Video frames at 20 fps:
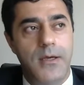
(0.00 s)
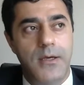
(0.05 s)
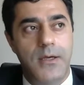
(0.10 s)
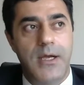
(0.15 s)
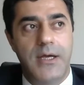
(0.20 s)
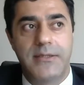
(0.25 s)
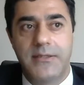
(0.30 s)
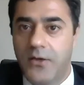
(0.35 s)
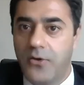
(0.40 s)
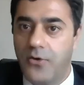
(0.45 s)

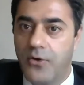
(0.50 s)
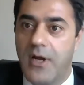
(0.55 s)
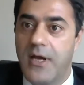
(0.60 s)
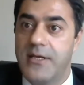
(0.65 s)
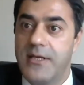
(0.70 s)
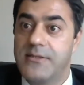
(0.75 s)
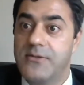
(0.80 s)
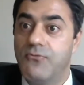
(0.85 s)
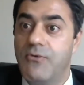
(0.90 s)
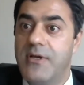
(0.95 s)

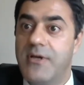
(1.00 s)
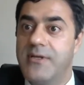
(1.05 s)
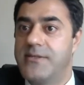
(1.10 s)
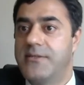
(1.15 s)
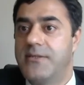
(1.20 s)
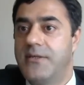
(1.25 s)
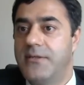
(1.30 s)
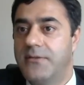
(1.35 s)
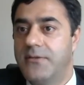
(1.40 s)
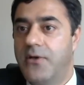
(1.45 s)
categorize
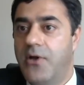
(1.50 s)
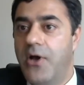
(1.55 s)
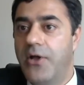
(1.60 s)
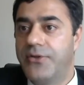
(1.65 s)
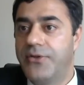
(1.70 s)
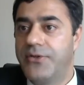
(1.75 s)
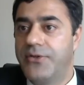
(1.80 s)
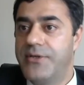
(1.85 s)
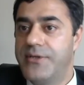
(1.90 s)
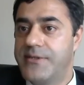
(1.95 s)
Western
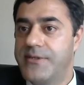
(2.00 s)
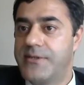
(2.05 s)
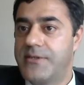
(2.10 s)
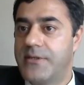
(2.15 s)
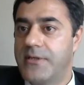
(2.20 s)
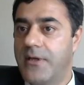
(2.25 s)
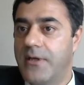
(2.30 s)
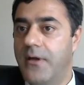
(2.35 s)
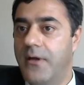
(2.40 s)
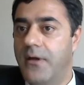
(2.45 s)

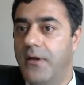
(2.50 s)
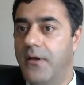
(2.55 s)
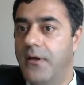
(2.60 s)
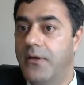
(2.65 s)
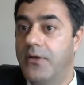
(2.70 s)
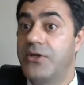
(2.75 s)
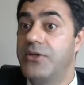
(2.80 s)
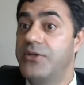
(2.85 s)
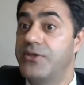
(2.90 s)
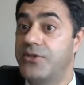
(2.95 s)
countries,
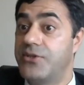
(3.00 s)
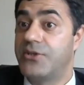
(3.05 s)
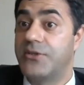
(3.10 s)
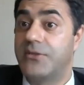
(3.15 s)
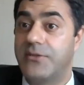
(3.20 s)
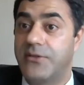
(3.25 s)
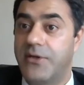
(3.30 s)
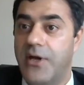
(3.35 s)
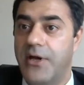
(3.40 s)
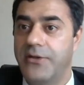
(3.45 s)

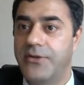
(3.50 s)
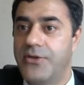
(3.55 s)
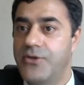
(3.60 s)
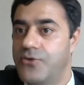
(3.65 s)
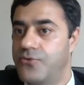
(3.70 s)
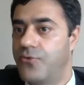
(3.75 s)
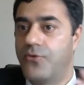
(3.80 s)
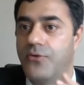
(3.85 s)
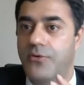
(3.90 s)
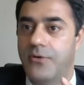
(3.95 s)
Christian
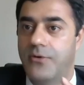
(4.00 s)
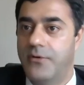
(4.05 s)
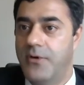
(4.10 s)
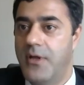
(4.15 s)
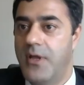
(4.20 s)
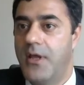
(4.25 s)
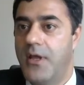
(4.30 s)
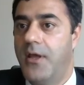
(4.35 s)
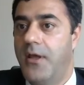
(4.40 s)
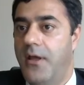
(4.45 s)
countries, or
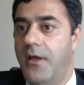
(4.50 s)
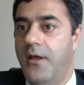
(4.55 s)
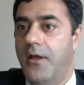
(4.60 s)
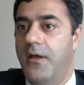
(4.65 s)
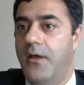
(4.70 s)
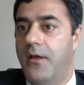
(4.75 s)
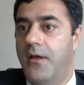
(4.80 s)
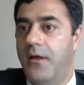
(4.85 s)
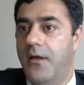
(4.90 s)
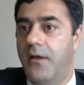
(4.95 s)

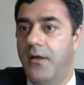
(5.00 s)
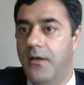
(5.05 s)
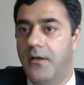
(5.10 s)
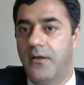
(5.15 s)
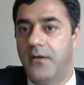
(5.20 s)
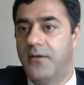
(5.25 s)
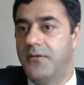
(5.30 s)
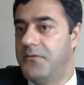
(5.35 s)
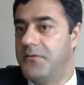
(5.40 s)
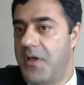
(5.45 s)

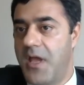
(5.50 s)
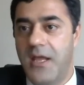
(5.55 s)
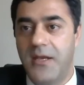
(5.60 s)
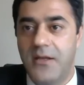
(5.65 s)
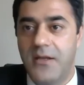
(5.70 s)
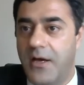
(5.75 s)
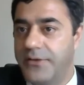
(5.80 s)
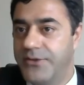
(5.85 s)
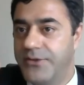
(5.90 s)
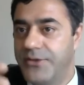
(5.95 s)

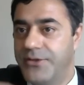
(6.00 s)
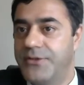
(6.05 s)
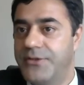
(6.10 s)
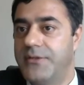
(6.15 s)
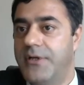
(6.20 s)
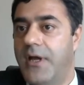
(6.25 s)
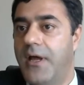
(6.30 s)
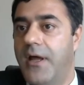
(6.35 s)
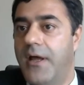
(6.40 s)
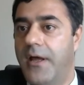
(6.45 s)
any other
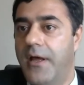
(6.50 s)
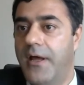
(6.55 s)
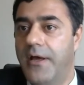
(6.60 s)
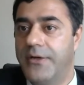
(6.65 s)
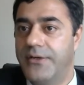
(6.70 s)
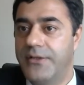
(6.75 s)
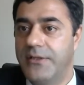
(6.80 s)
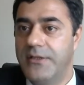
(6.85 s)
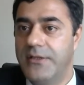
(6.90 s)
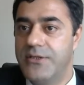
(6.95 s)

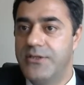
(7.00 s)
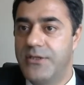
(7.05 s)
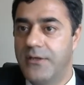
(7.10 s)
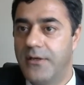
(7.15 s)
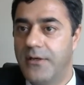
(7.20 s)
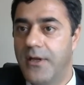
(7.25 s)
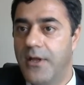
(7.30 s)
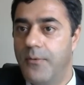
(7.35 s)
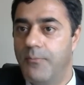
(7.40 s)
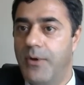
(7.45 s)

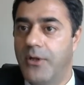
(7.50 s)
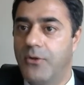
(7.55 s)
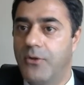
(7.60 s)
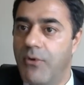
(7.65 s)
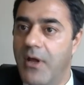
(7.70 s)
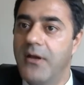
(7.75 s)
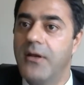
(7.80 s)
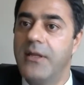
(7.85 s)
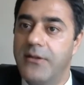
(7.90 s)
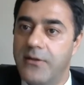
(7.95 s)
religion. But
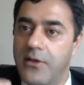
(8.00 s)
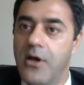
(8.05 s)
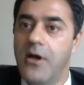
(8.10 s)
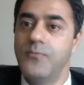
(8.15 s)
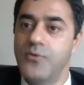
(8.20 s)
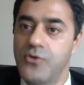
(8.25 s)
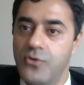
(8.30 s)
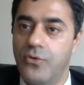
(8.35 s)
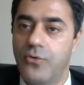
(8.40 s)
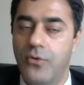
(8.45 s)
when it
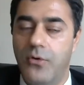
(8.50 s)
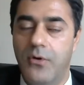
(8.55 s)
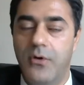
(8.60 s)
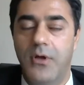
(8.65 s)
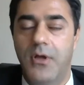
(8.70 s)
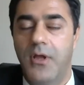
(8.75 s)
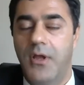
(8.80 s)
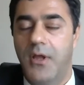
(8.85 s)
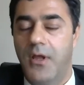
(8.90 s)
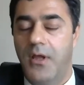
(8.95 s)
comes
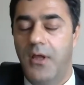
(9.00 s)
to,